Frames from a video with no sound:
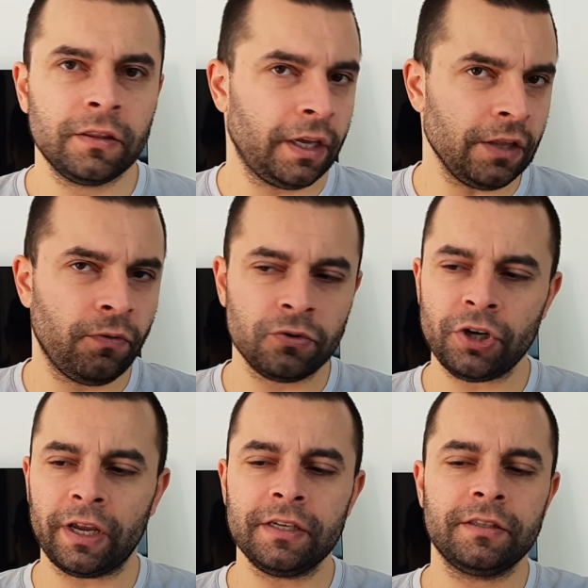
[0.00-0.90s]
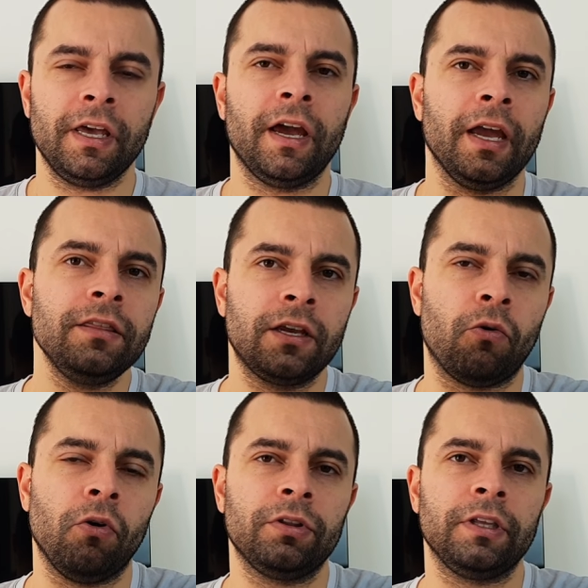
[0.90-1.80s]
The headphone jack is there and the
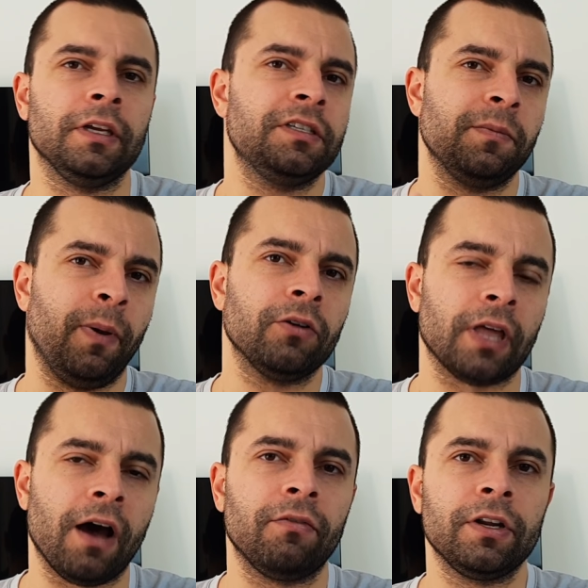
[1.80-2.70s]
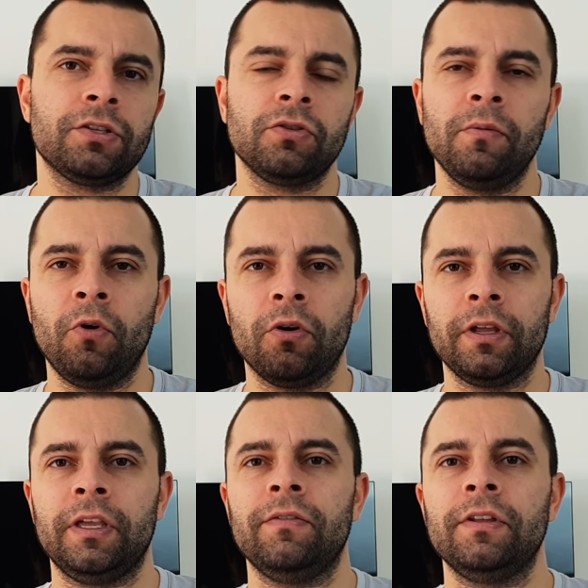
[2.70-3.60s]
quality is about average, so I'm
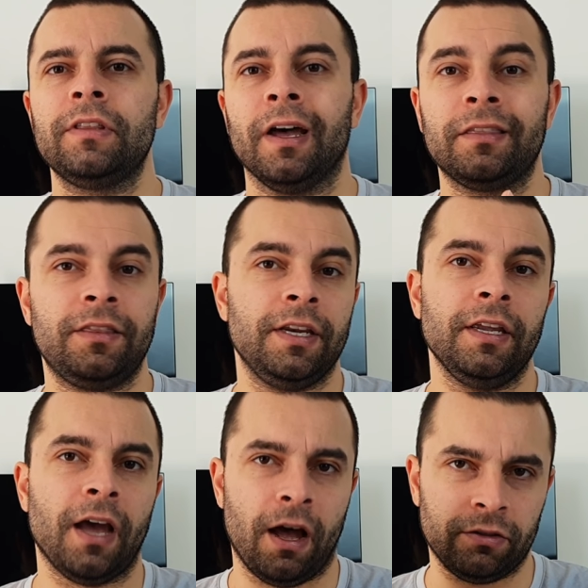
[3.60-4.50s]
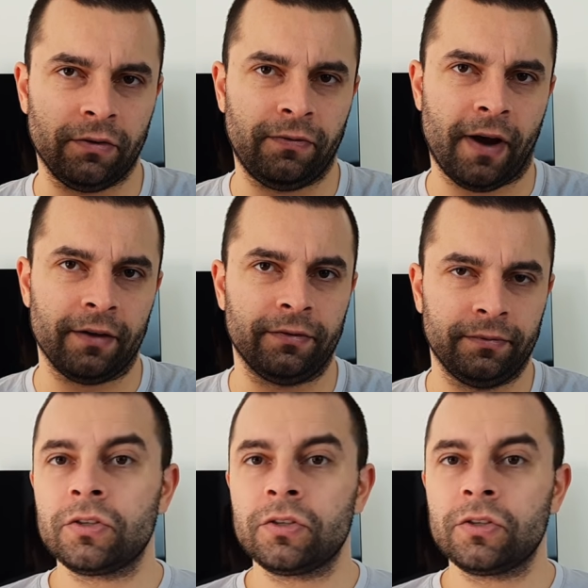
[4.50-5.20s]
gonna give it a 3 out of 5.